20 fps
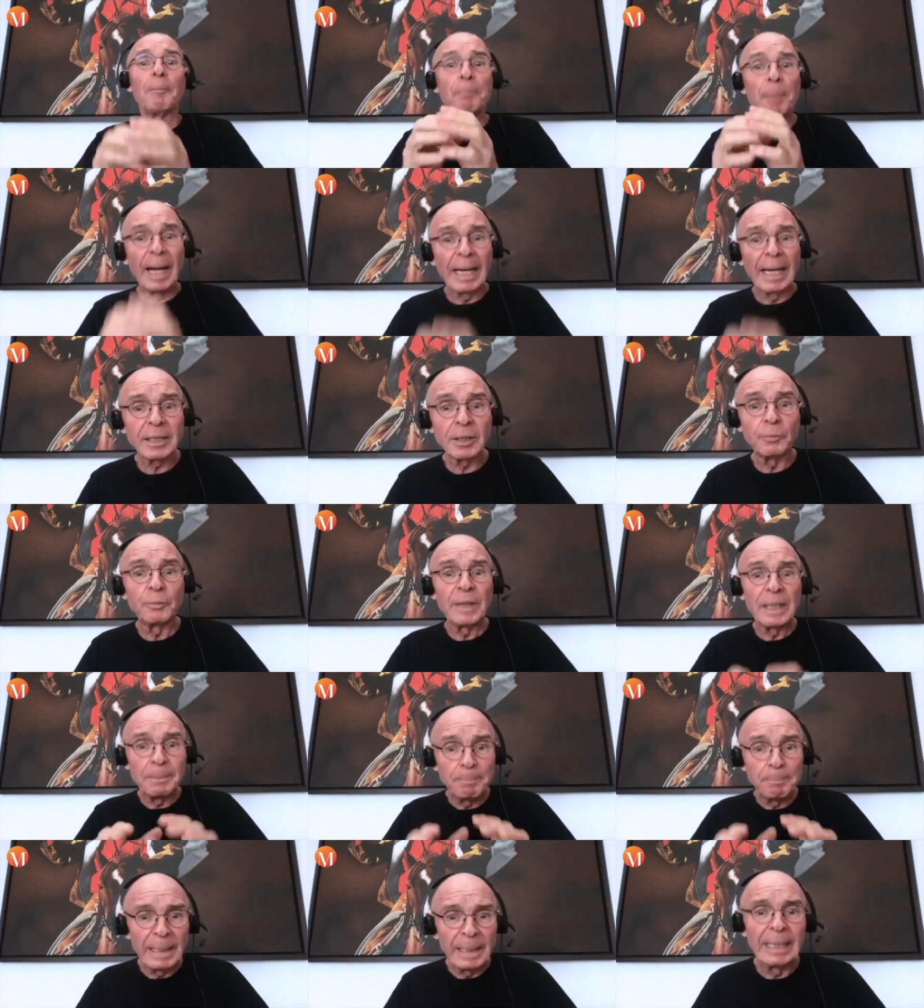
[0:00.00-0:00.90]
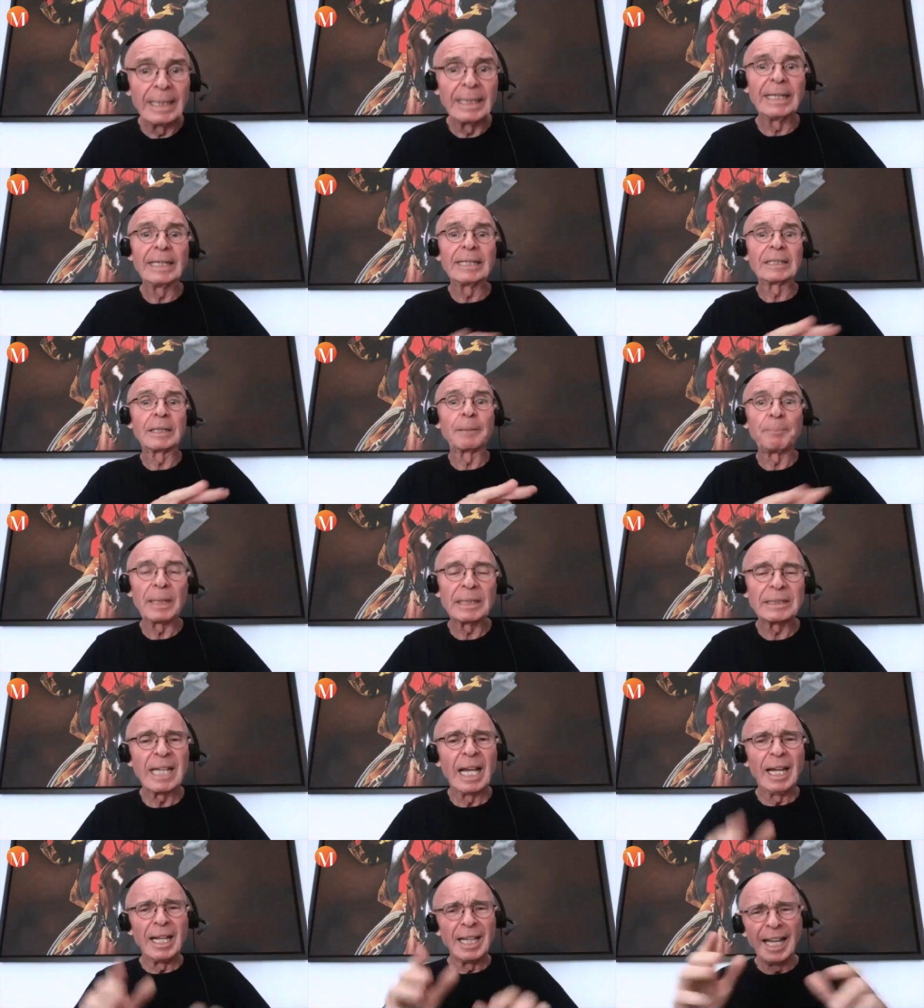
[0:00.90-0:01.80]
But we building the
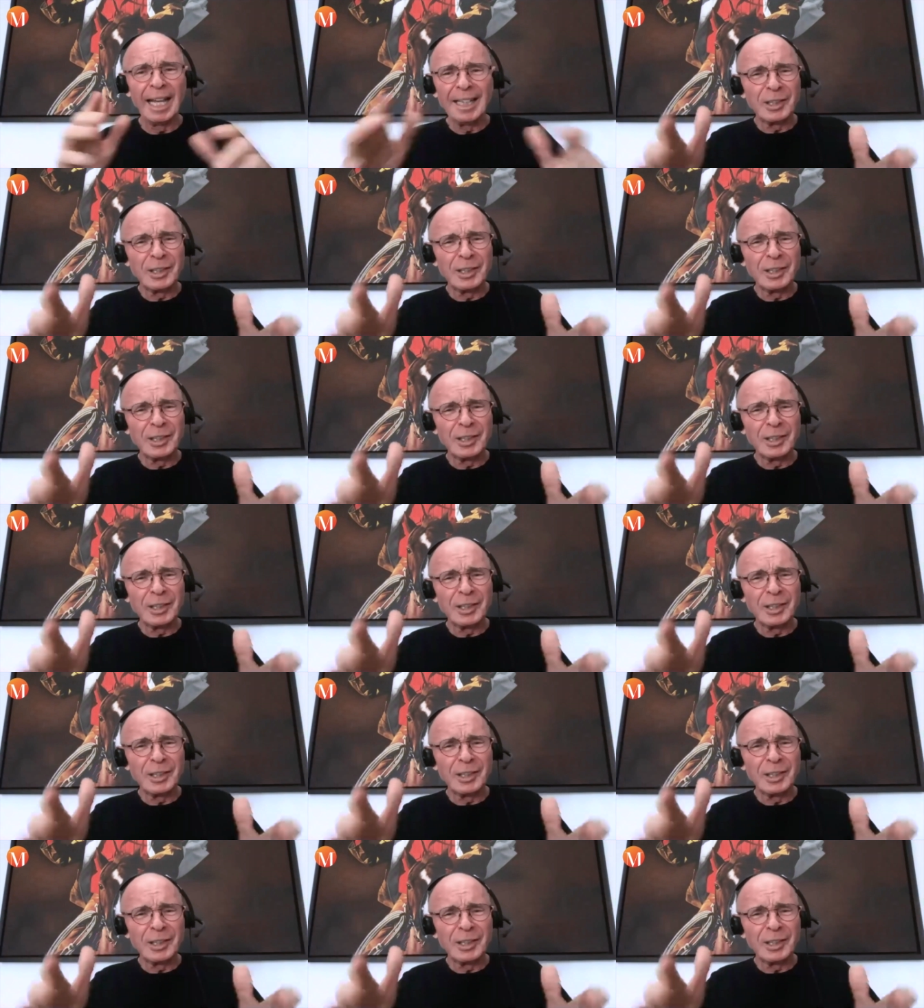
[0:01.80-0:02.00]
base. It